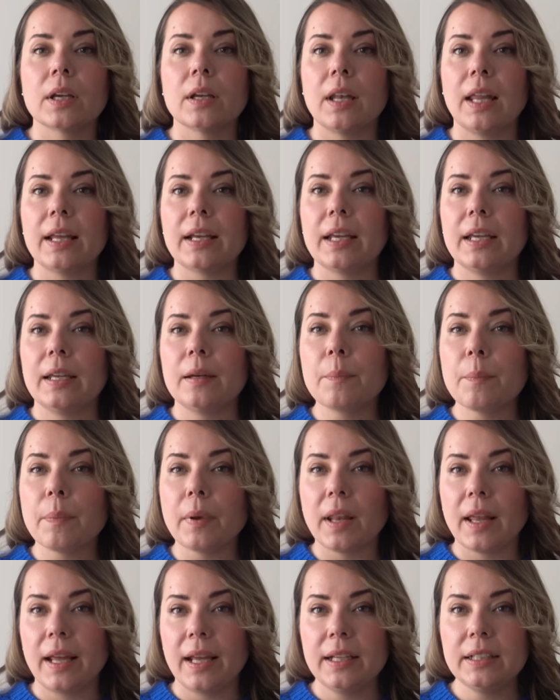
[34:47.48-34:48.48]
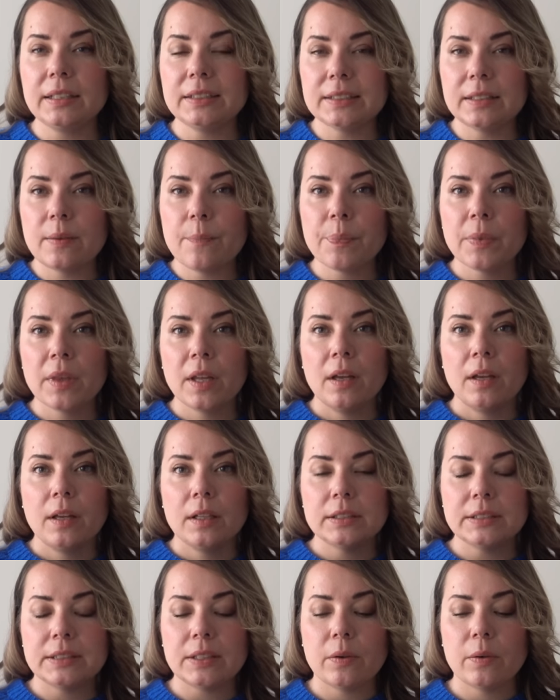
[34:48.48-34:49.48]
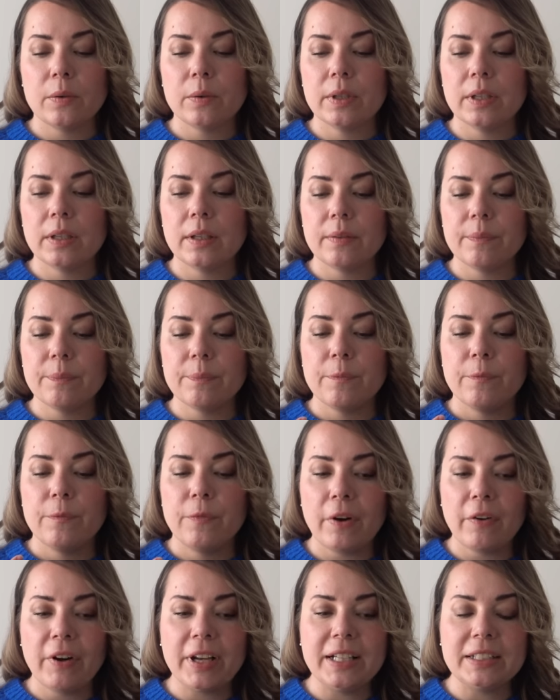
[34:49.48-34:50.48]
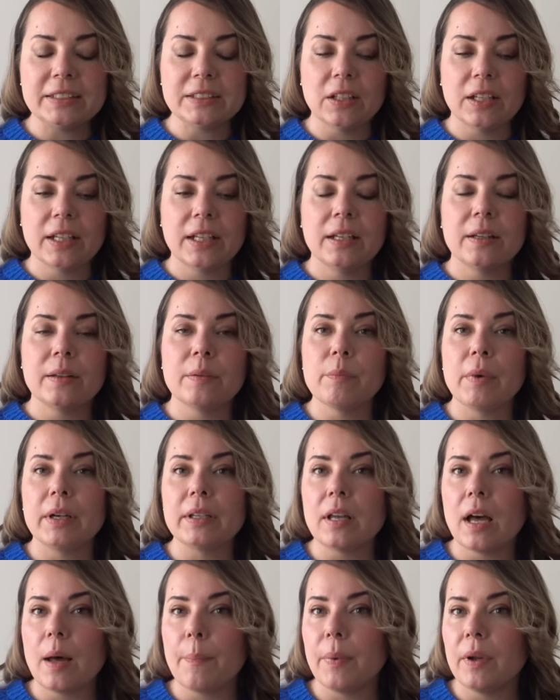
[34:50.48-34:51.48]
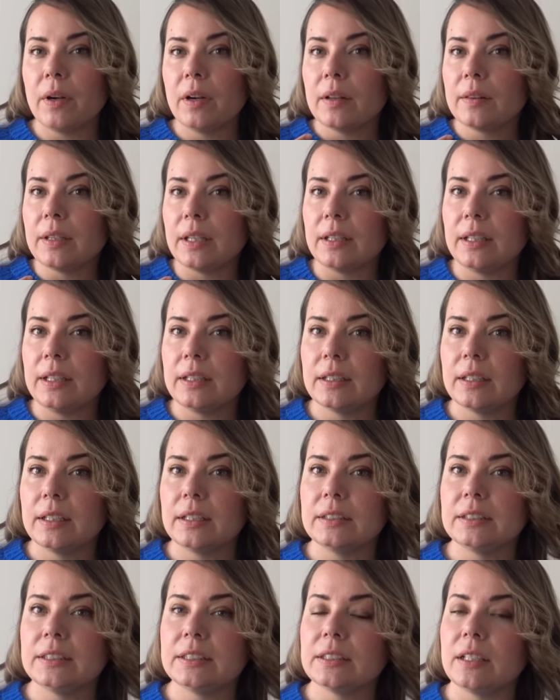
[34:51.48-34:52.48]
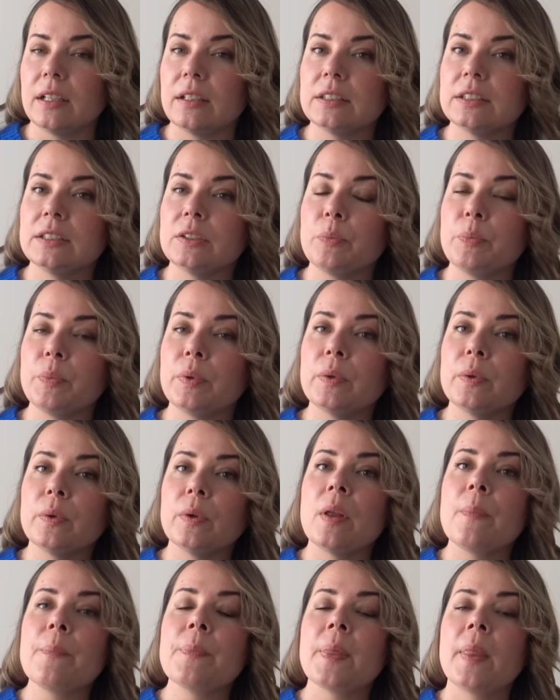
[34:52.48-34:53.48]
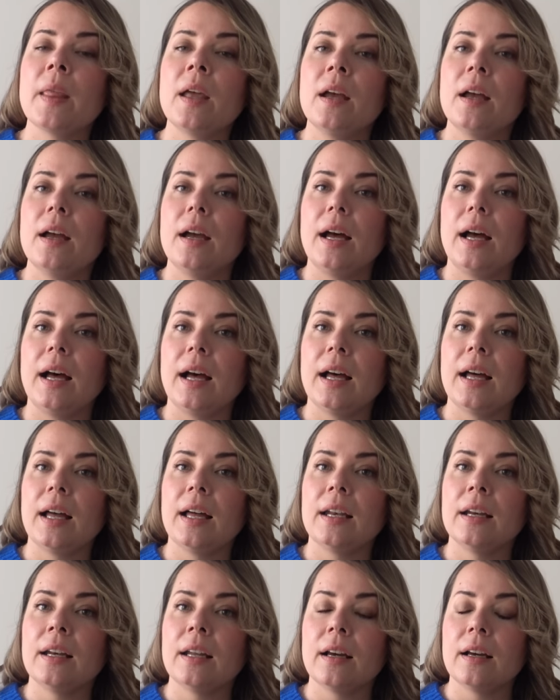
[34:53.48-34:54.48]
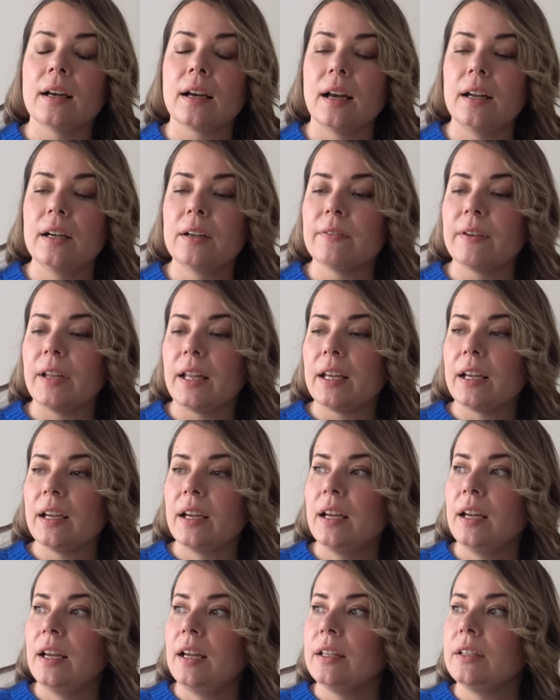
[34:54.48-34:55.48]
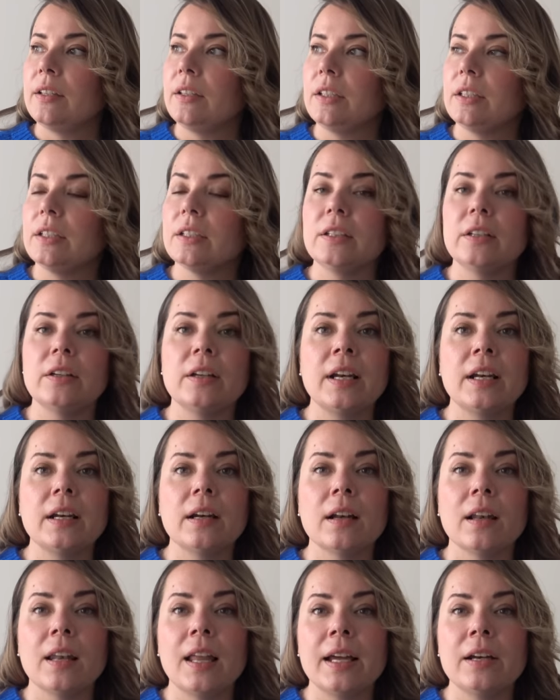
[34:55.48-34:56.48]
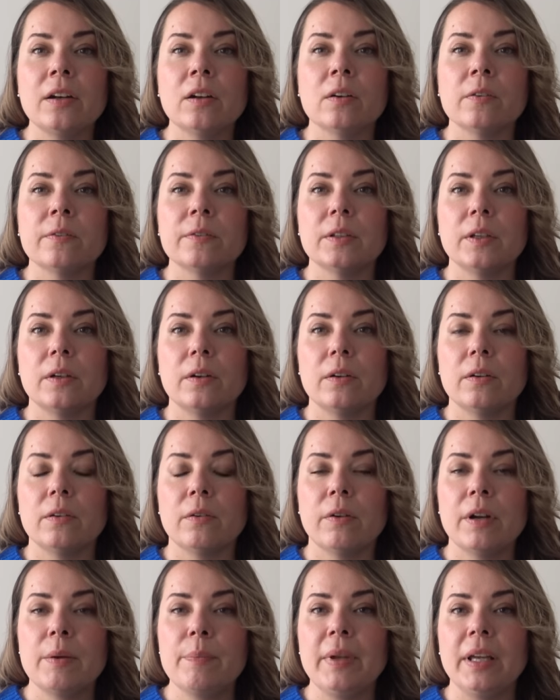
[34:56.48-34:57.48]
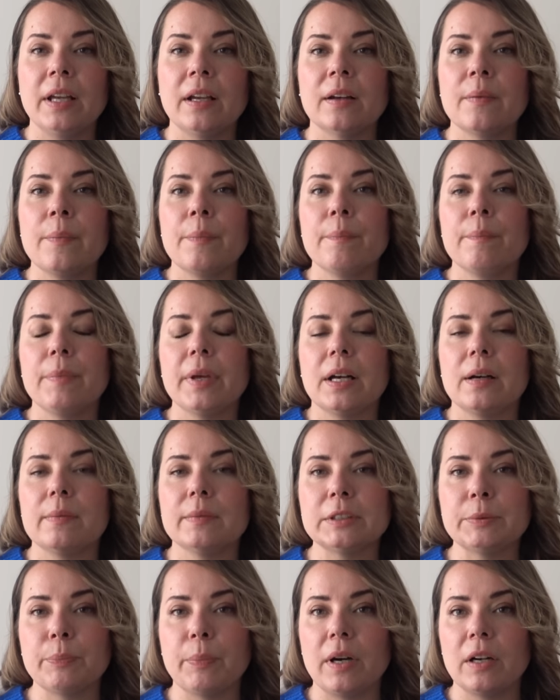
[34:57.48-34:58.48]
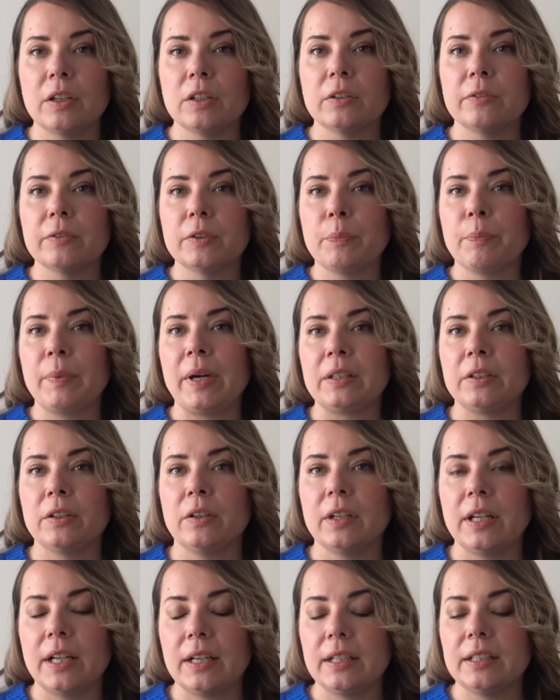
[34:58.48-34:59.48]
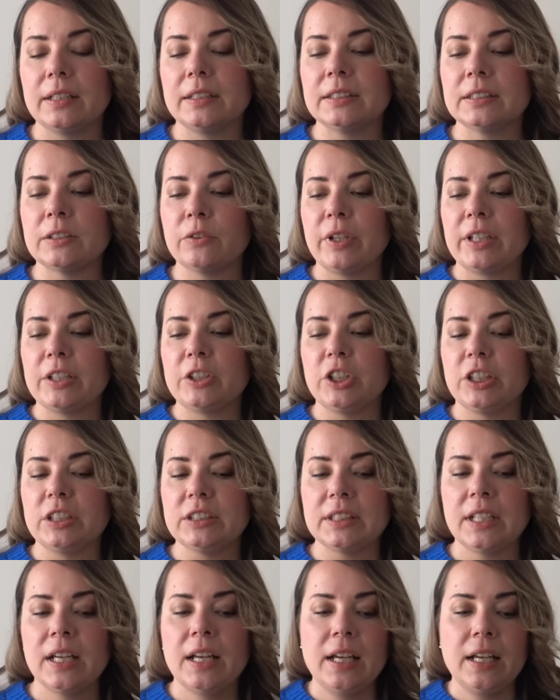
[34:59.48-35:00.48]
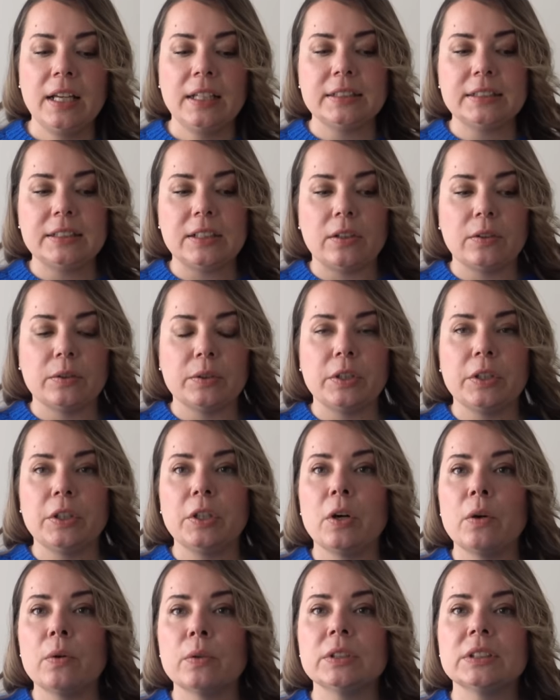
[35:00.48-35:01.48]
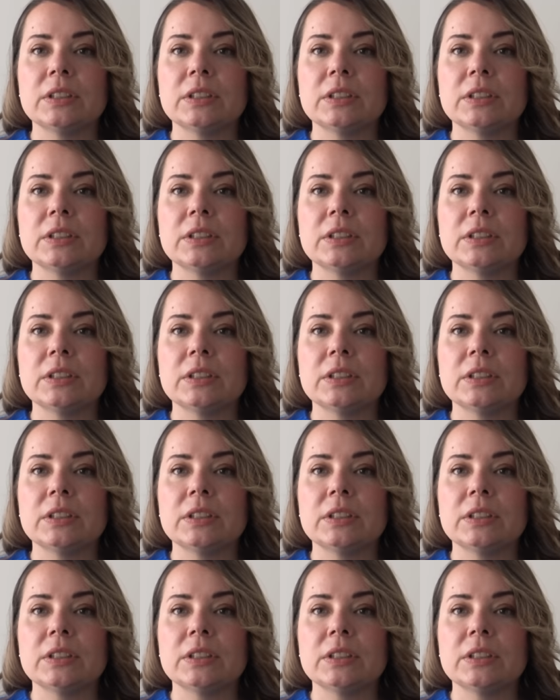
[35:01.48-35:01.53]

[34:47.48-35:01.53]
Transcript: like in place. So very easily it might happen that it starts to pull, and kind of like the line of the ribbing becomes part of the pattern and it stretches, so the yoke